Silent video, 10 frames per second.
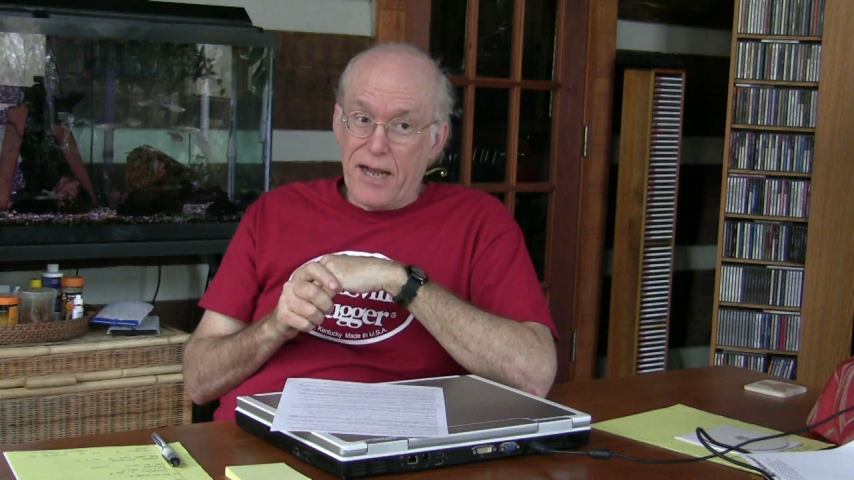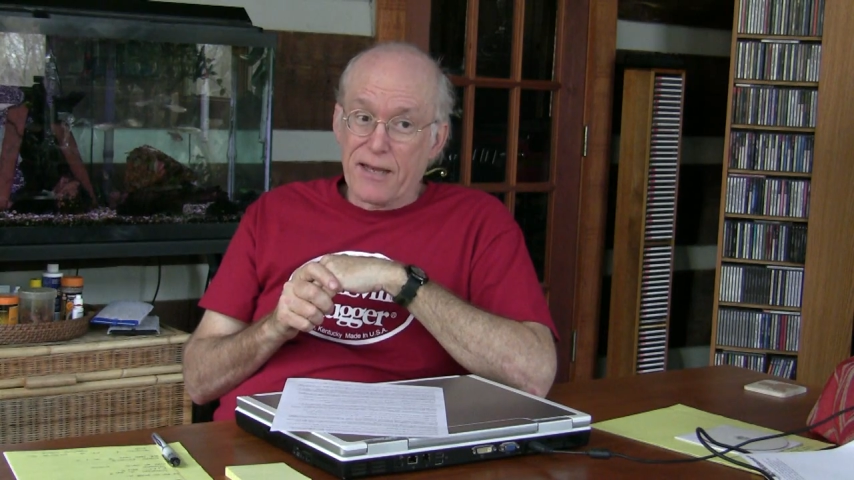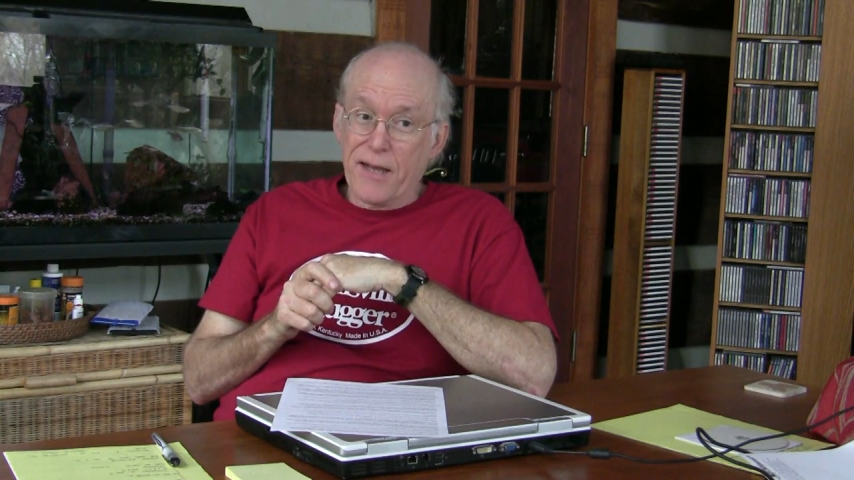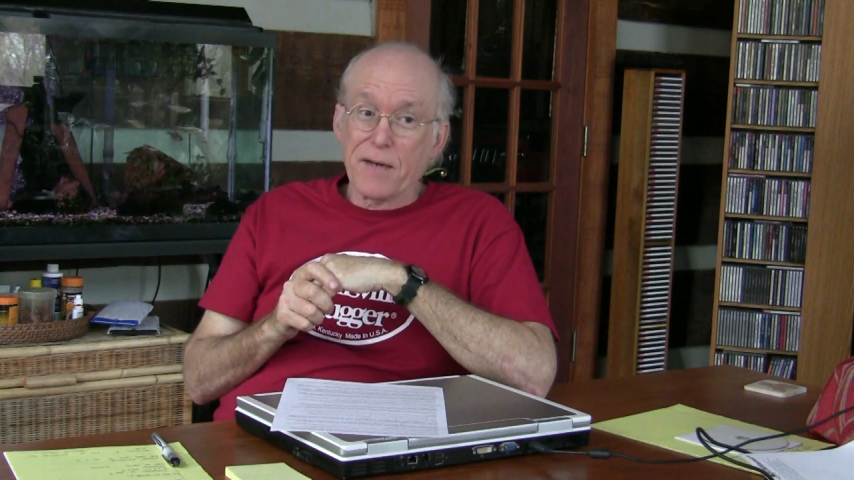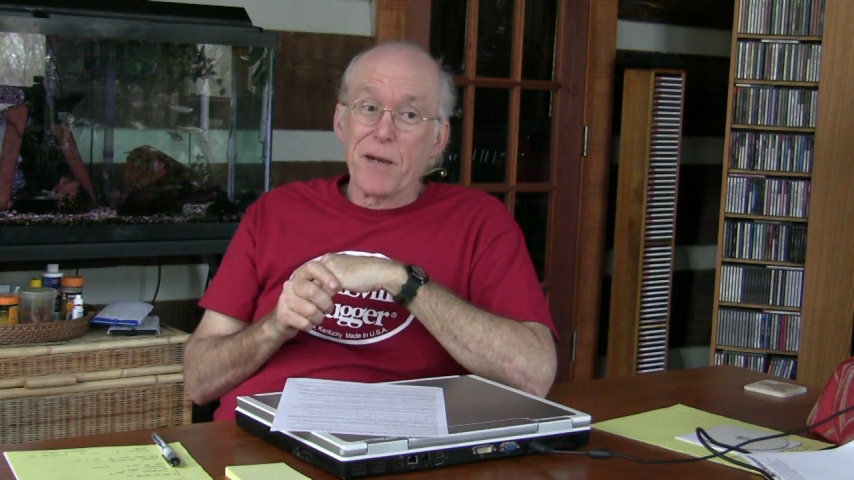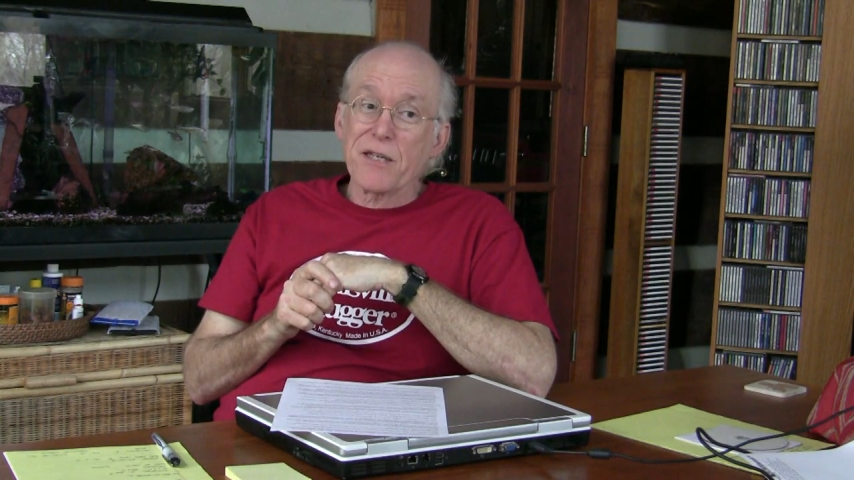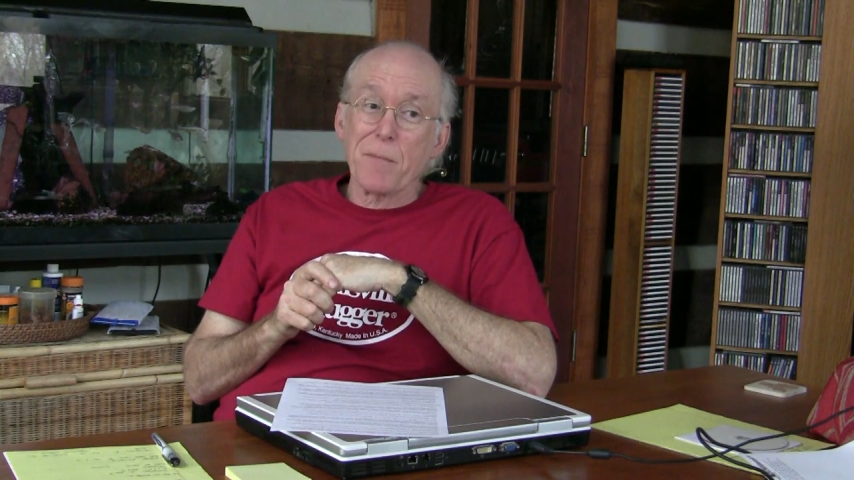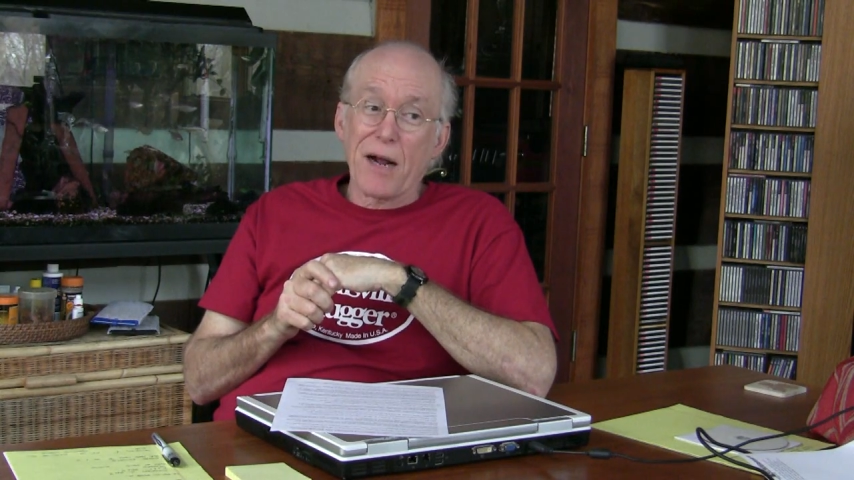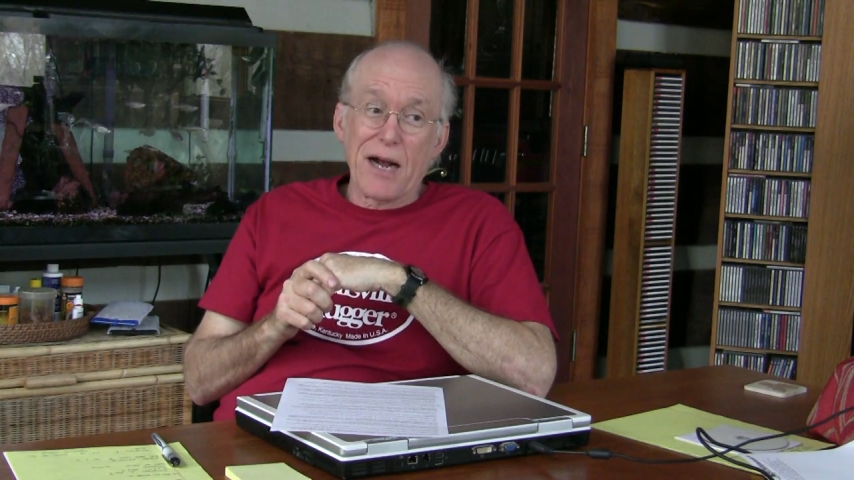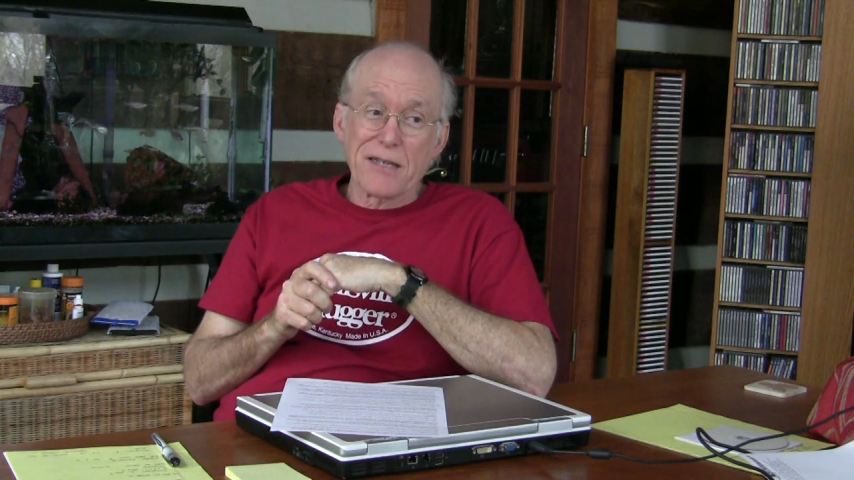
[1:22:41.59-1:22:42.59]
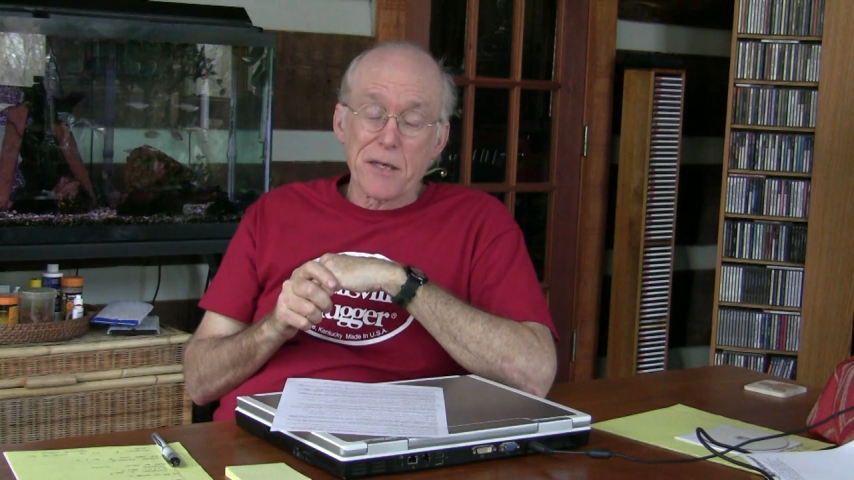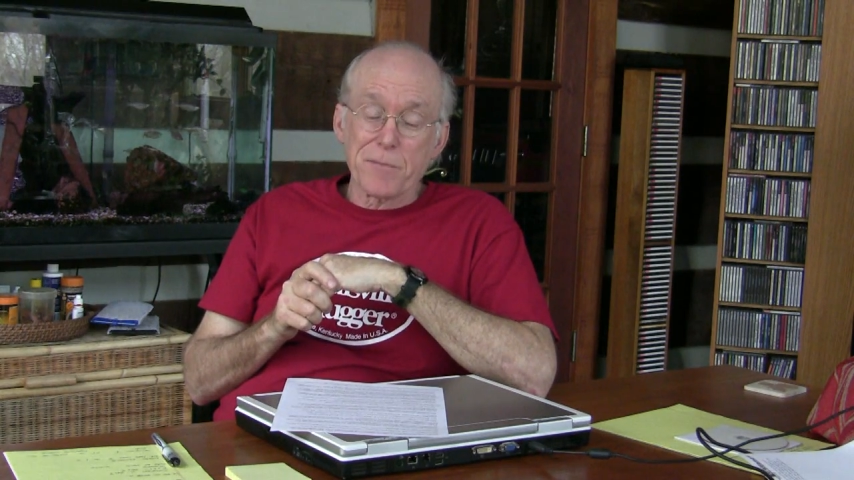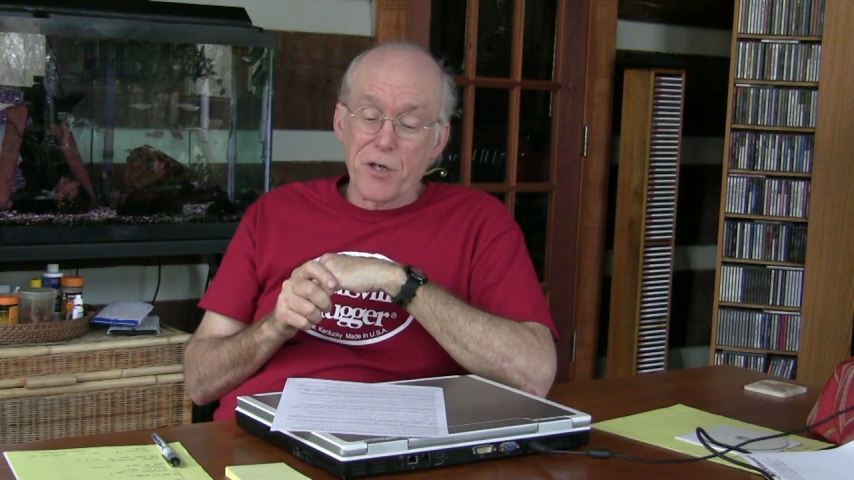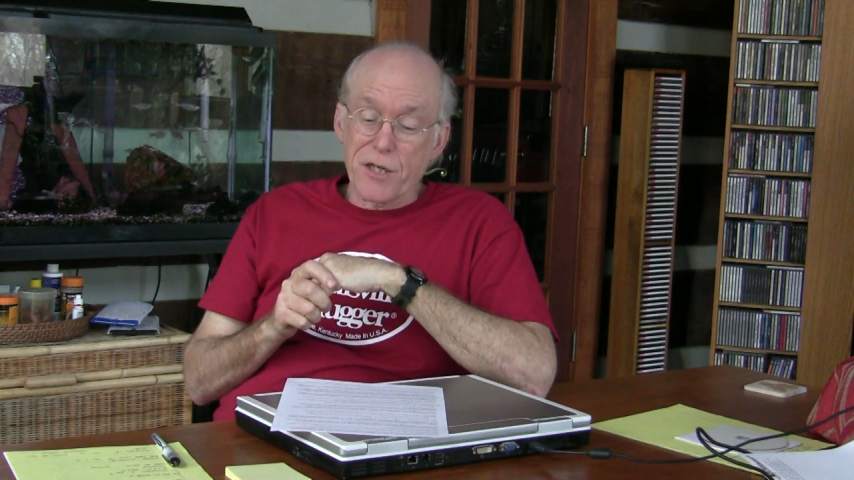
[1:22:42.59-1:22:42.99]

and that messed my eyes up